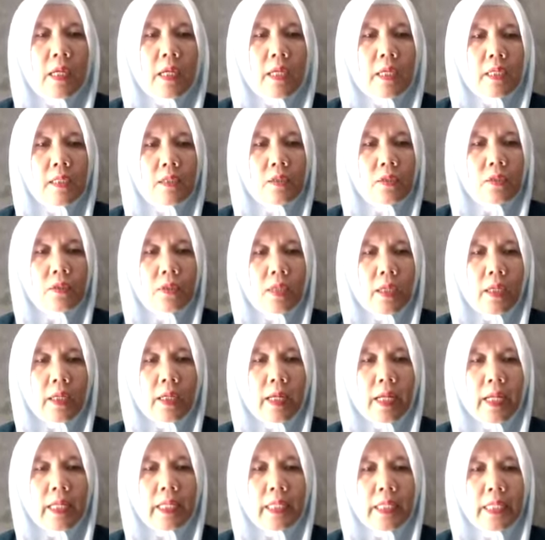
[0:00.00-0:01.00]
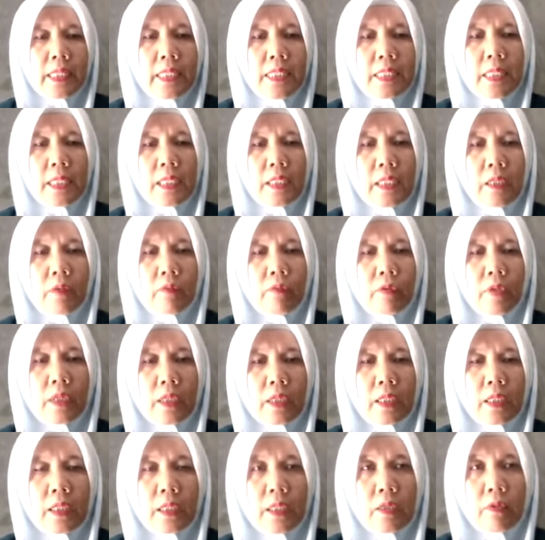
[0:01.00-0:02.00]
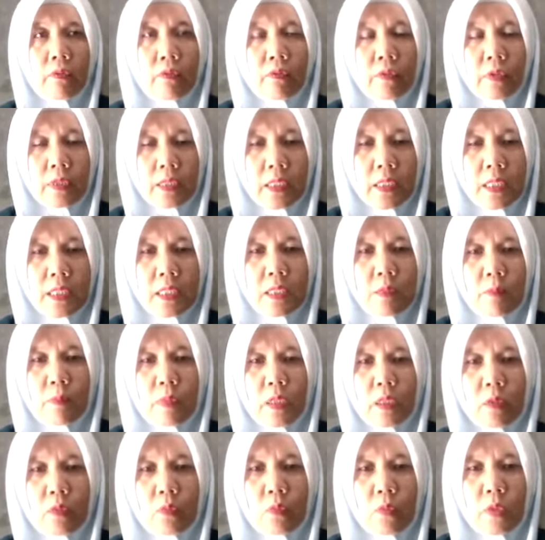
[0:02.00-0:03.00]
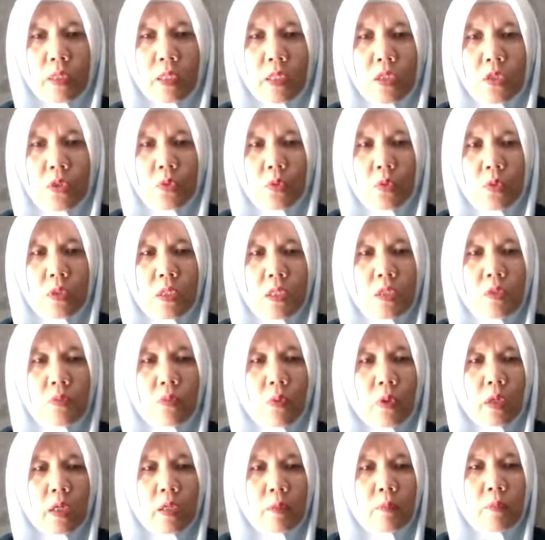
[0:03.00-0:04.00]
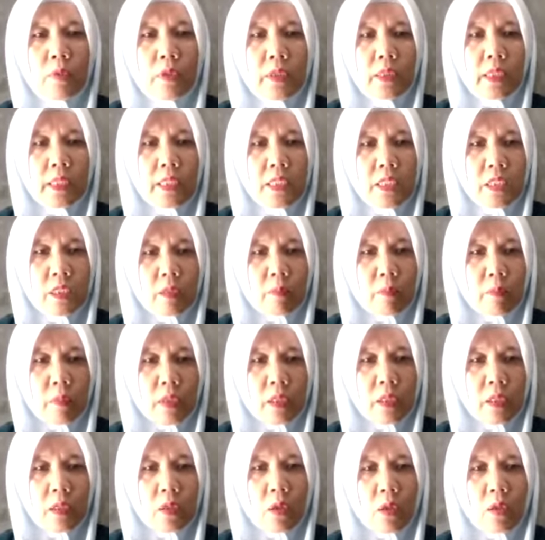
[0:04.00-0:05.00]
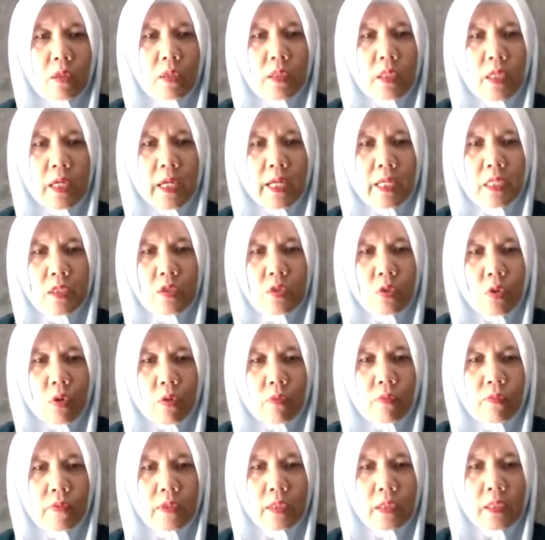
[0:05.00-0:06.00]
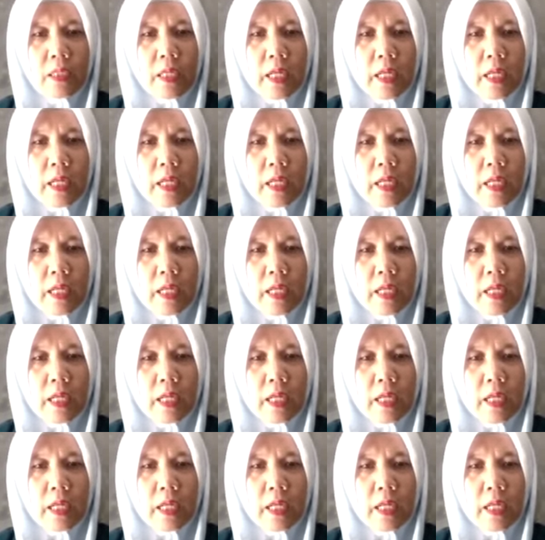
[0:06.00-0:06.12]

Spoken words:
is there any significant difference between students' vocabulary achievement on the extrovert